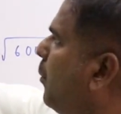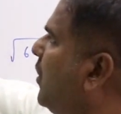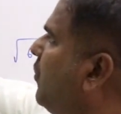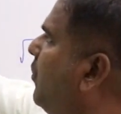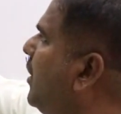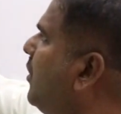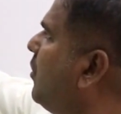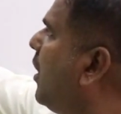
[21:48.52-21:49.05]

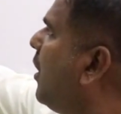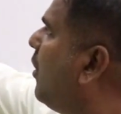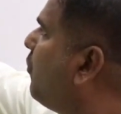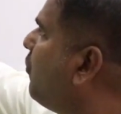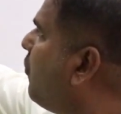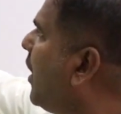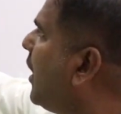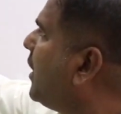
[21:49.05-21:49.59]
Between
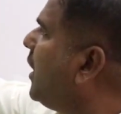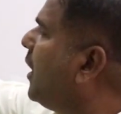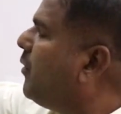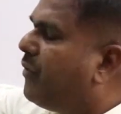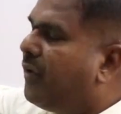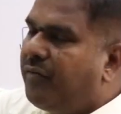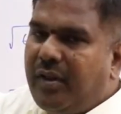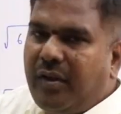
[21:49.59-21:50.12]
40
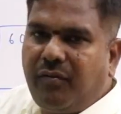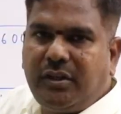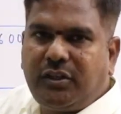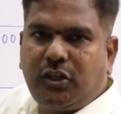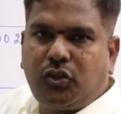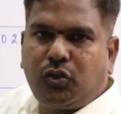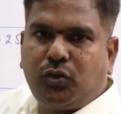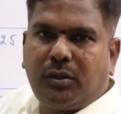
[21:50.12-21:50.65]
and 50,
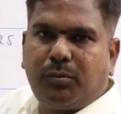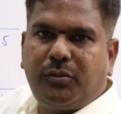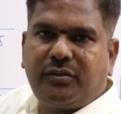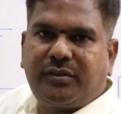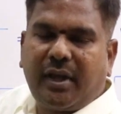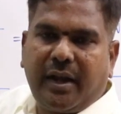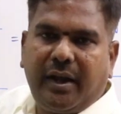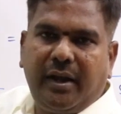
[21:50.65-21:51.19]
which two
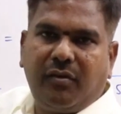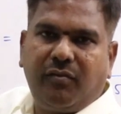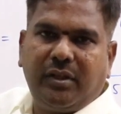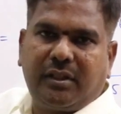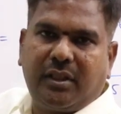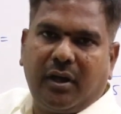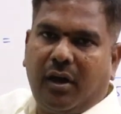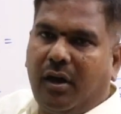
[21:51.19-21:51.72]
numbers are ending
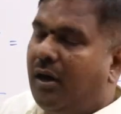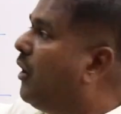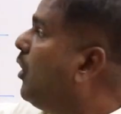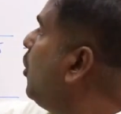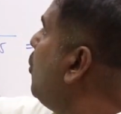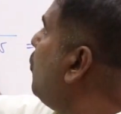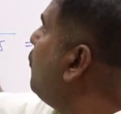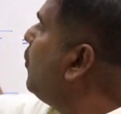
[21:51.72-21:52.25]
with
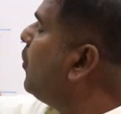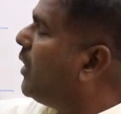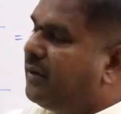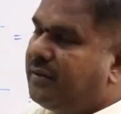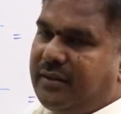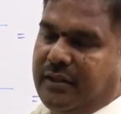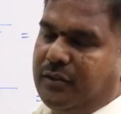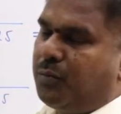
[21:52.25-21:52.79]
4
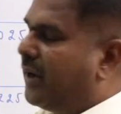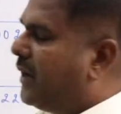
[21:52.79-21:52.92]
and 6?